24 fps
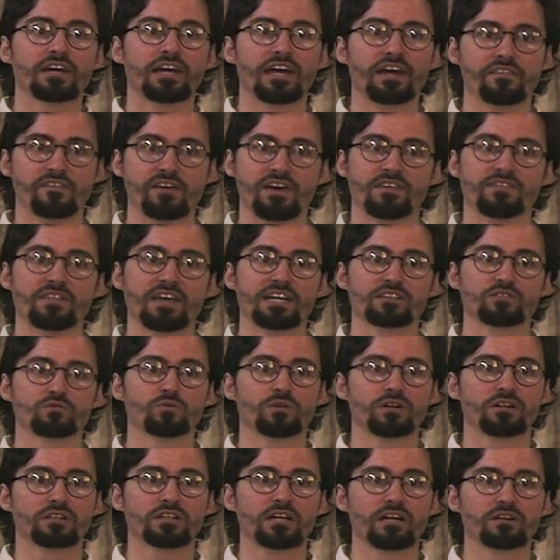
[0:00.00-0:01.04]
And, and that's
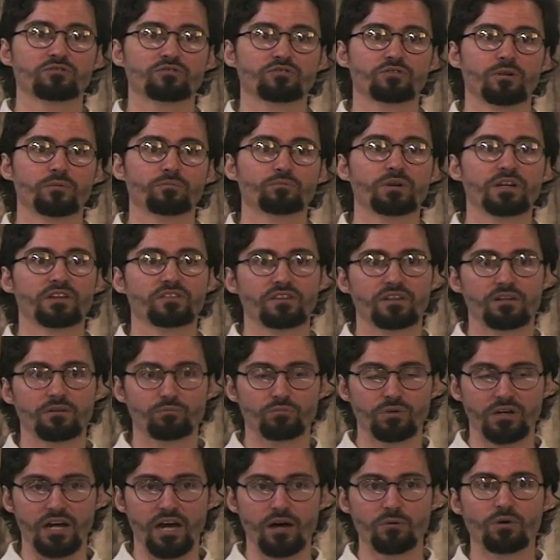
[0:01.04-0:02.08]
where it comes from. But,
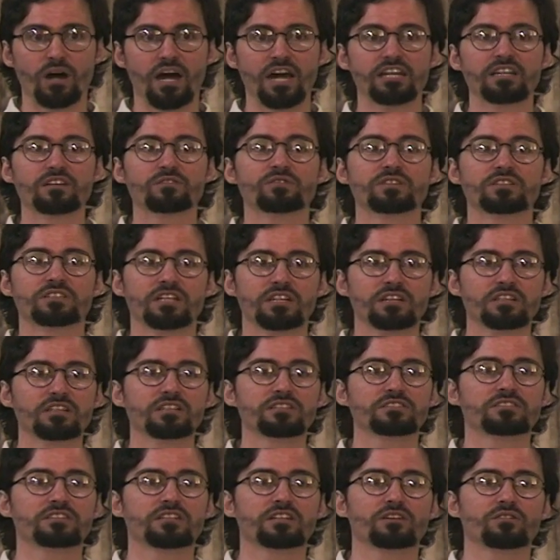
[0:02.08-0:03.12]
but Abu Hanifa did
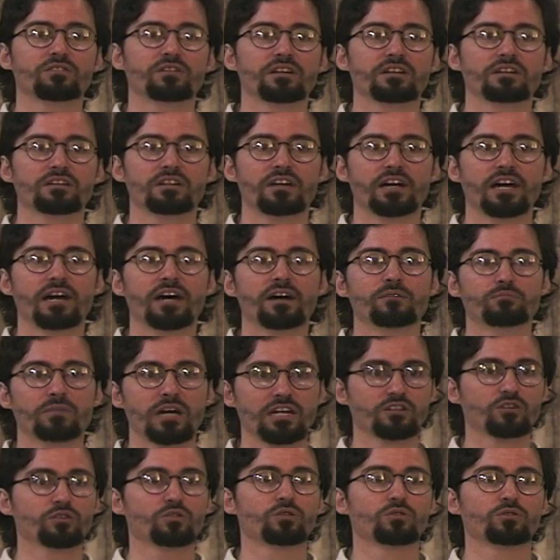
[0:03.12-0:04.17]
consider it uh,
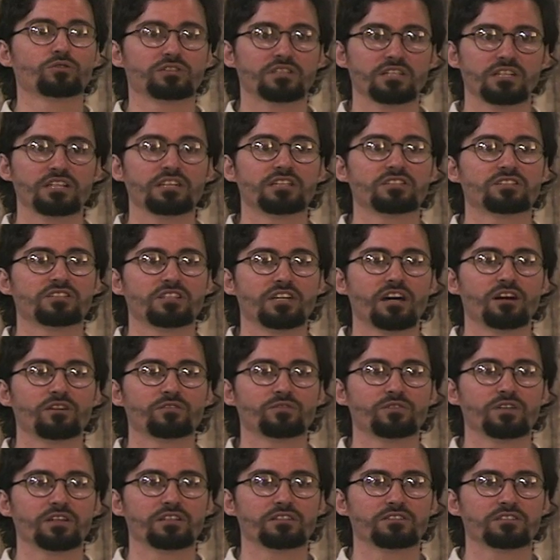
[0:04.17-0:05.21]
makruh to eat
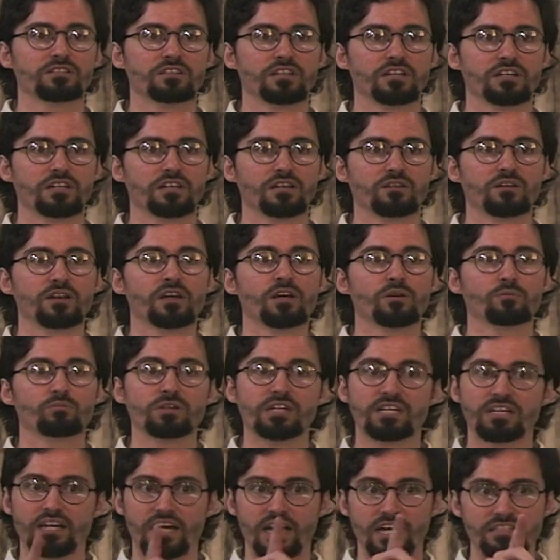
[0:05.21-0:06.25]
shellfish that it,
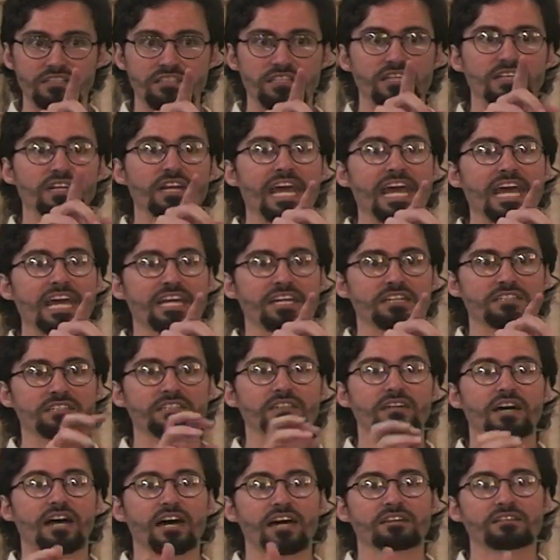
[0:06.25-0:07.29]
because it ate
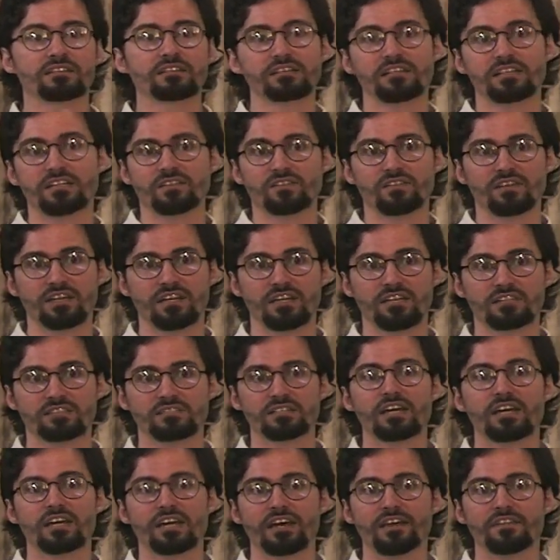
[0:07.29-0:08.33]
unclean things.
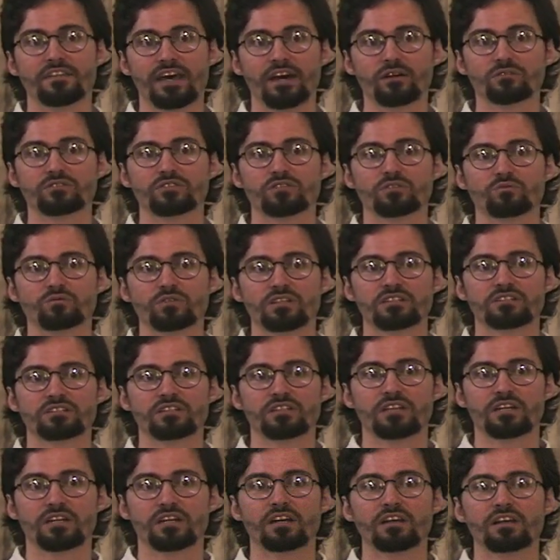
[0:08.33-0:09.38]
And that was the
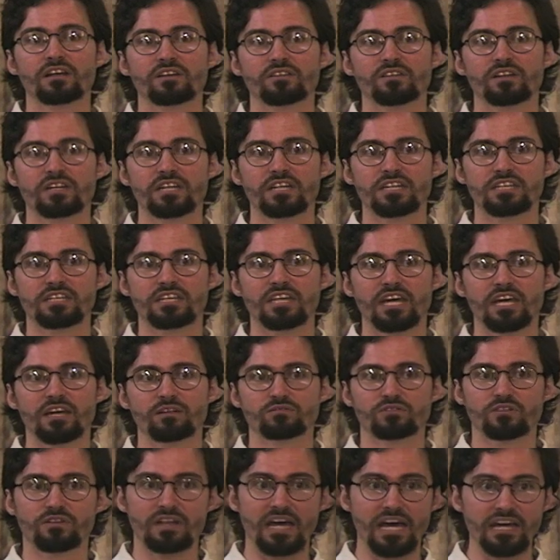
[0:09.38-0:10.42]
reason that, that he gave.
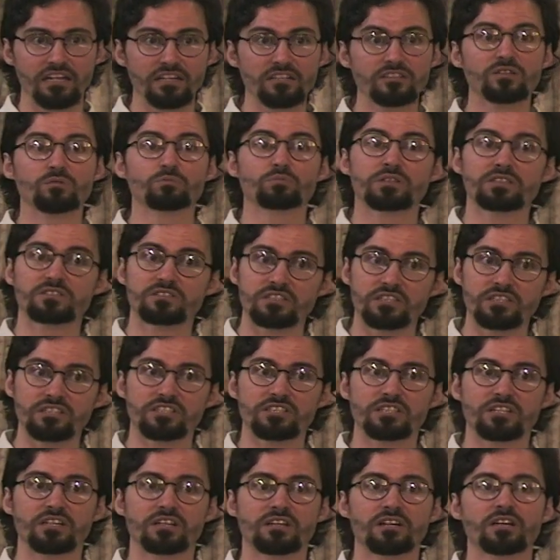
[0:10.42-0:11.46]
So that is a
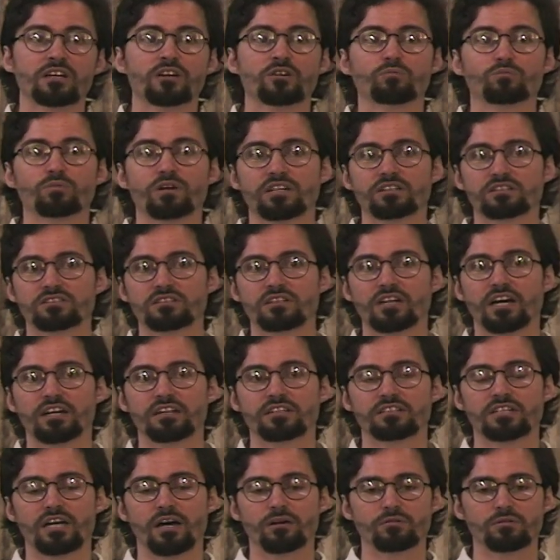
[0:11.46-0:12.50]
position, but it's not a
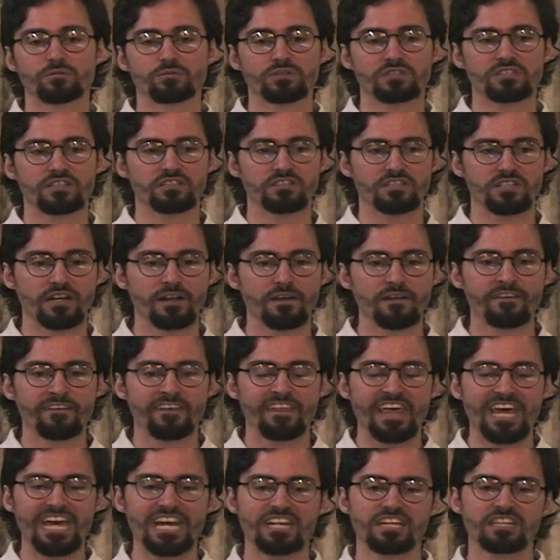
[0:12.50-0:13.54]
dominant position.
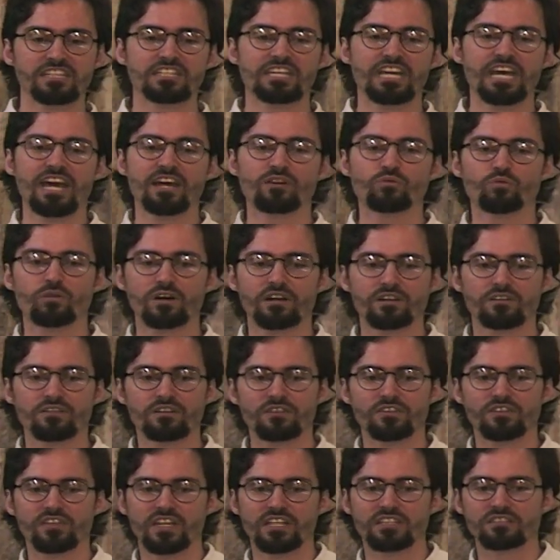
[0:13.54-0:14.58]
And again, one of
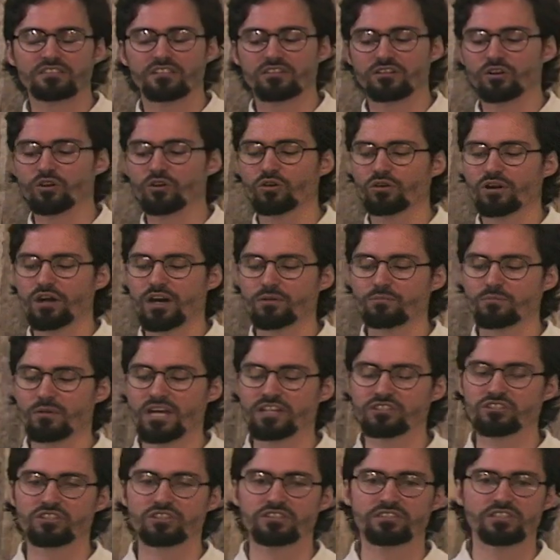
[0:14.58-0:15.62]
the things that the Quran
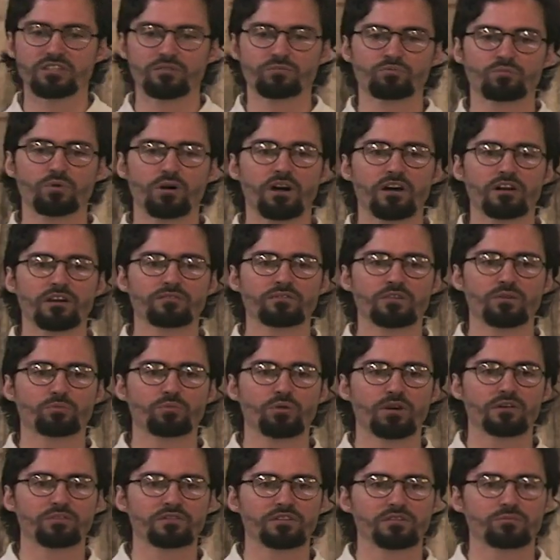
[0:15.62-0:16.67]
mentions is part of the
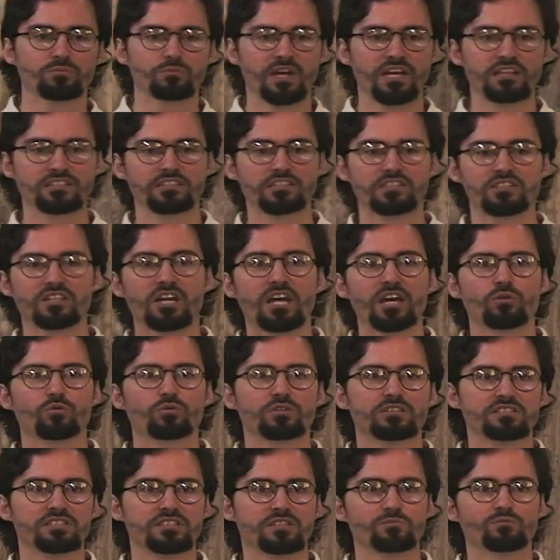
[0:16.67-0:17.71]
Prophet's message
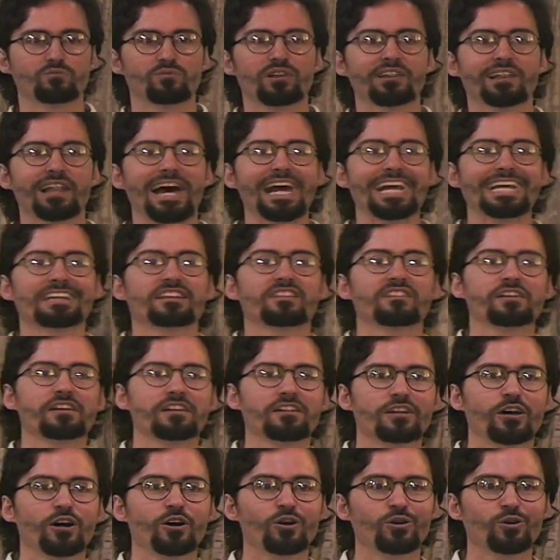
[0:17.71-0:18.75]
was to lighten the
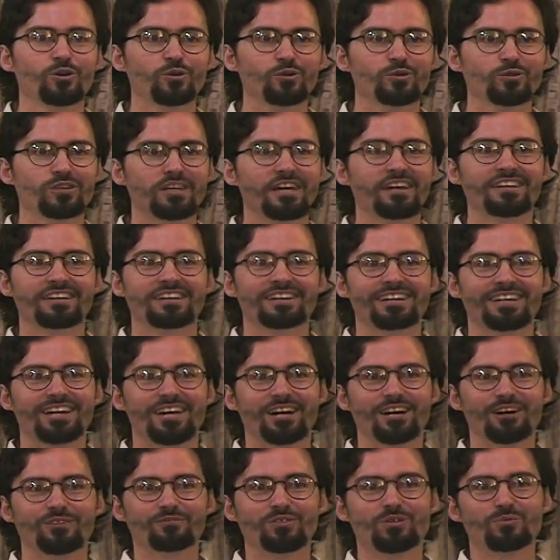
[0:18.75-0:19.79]
load
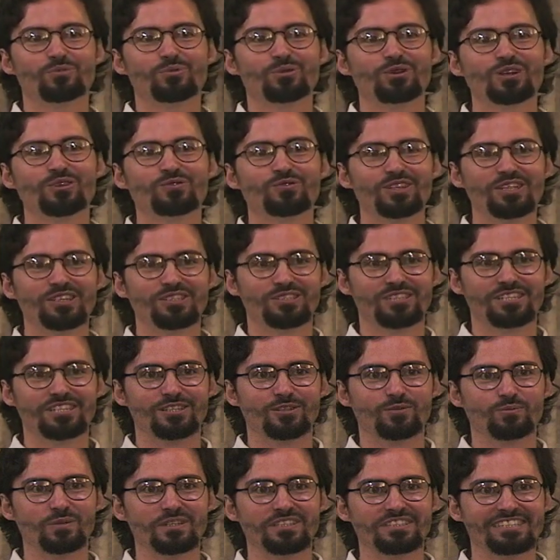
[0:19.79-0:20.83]
of the previous
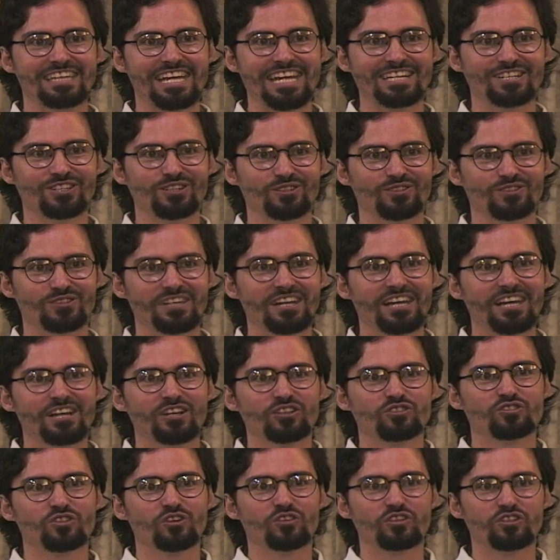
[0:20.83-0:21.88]
dispensations.
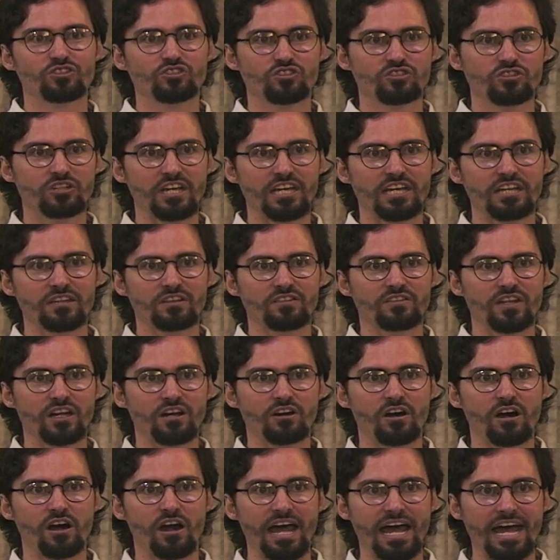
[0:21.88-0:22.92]
So the, it, there
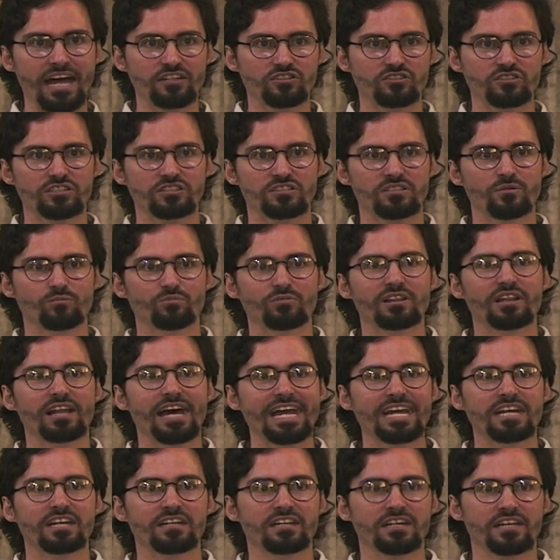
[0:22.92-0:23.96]
are actually some
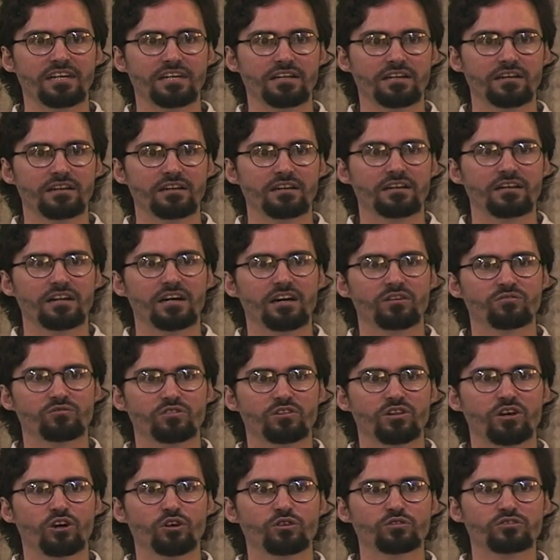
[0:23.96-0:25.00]
lightening of
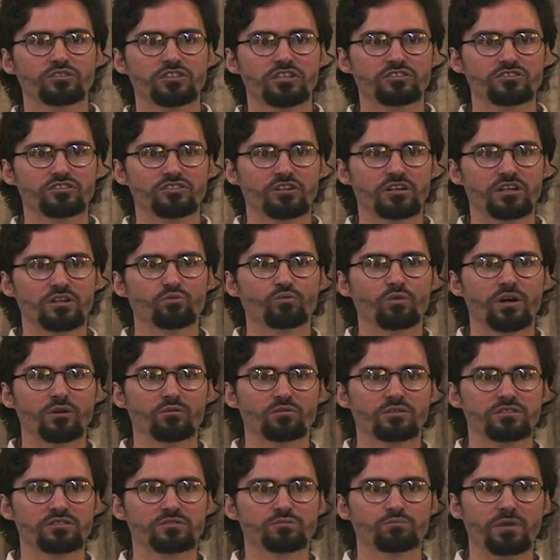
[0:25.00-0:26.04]
loads concerning what
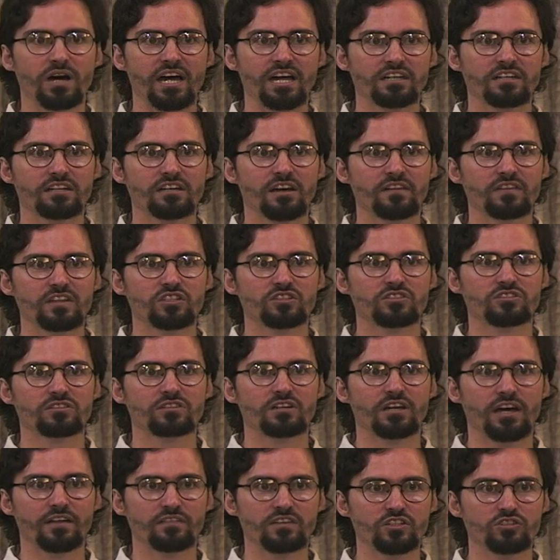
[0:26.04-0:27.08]
was binding on
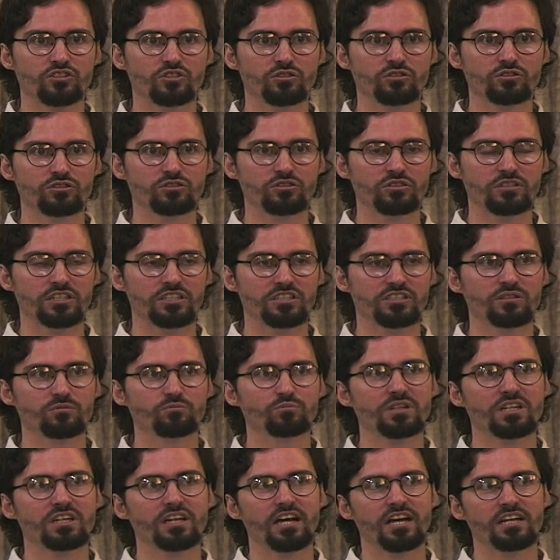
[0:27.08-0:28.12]
the, on the Jewish tradition
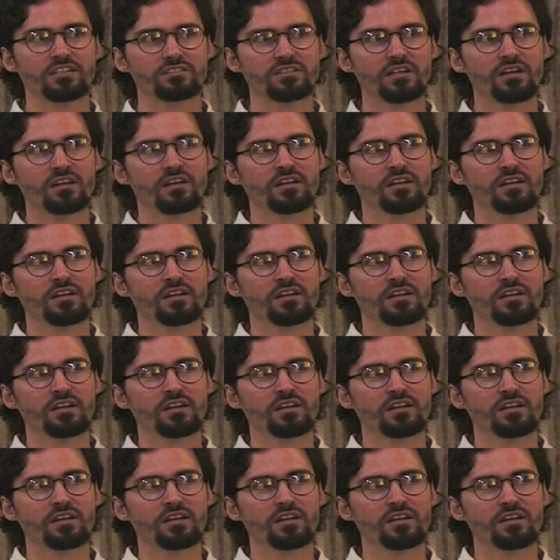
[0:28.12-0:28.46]
because